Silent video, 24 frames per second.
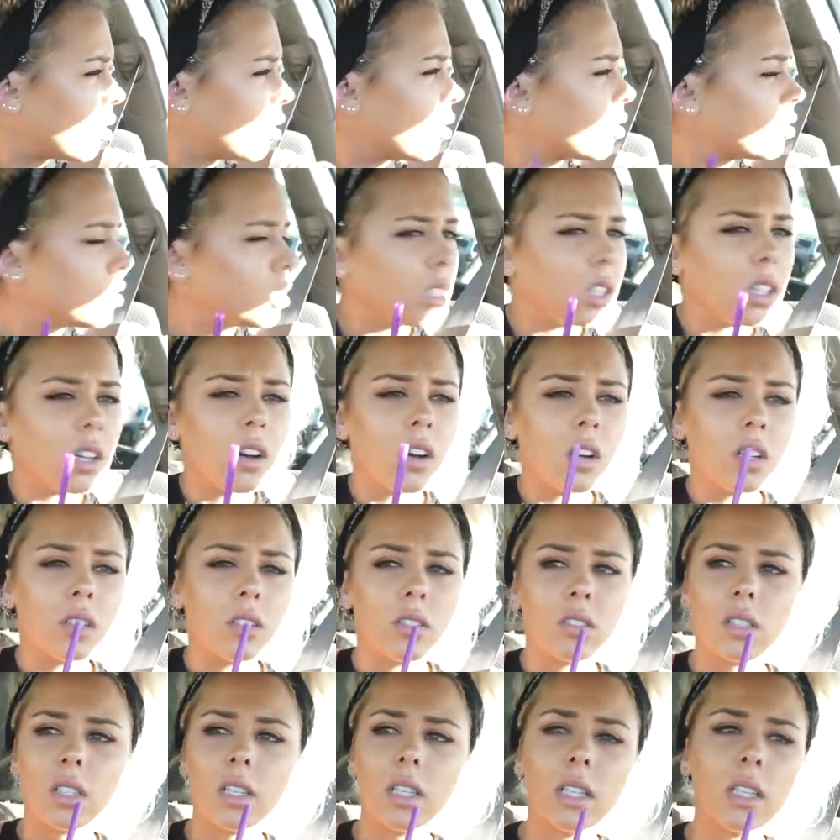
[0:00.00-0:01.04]
Only
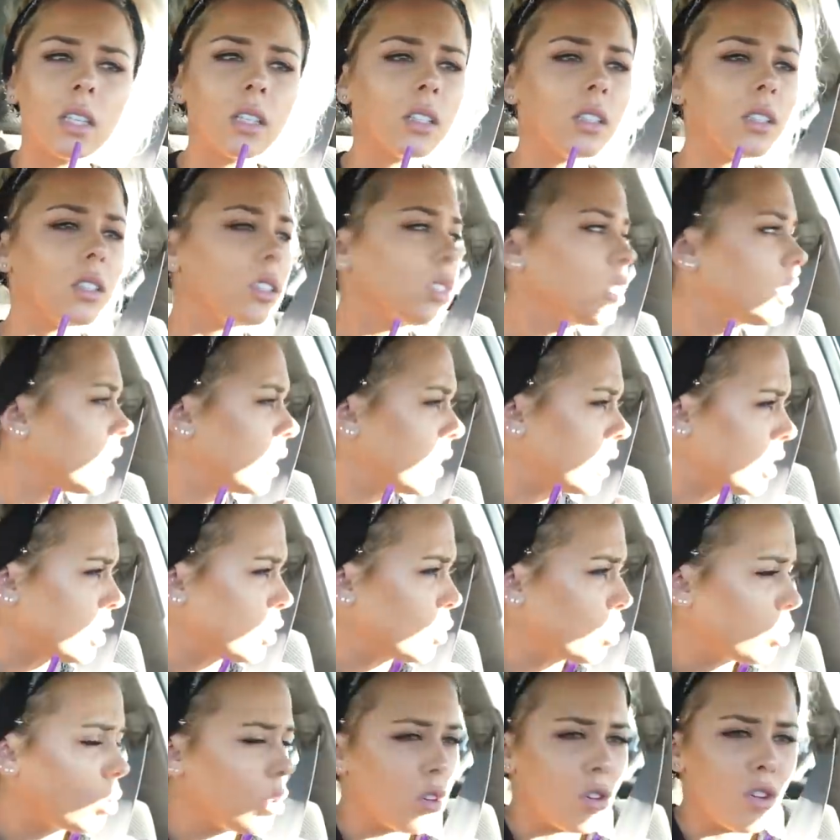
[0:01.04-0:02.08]
honors English
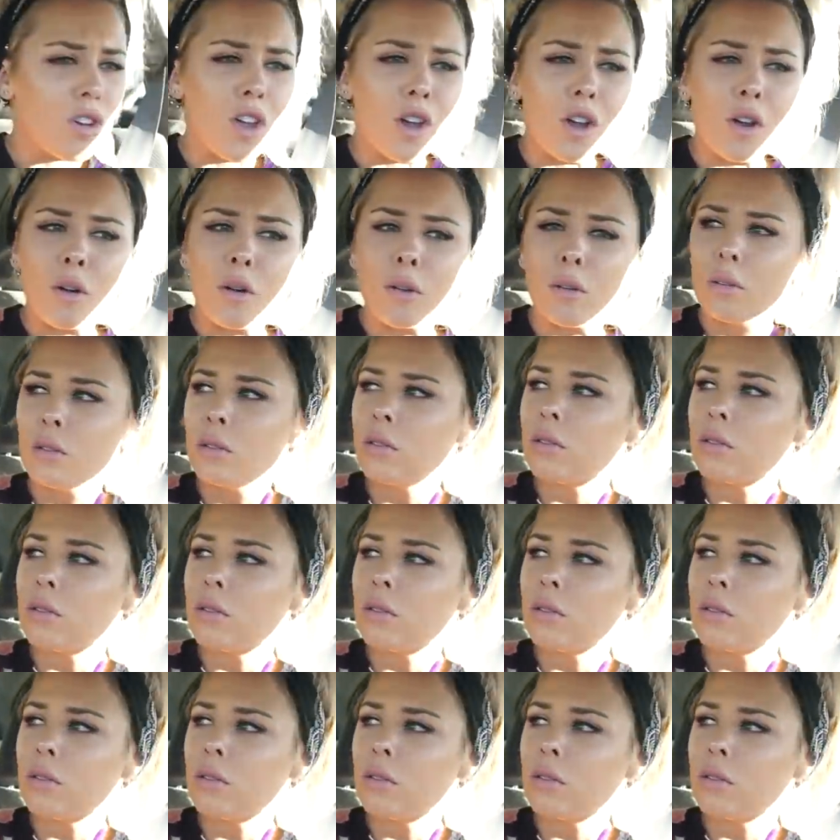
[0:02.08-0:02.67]
kids will know.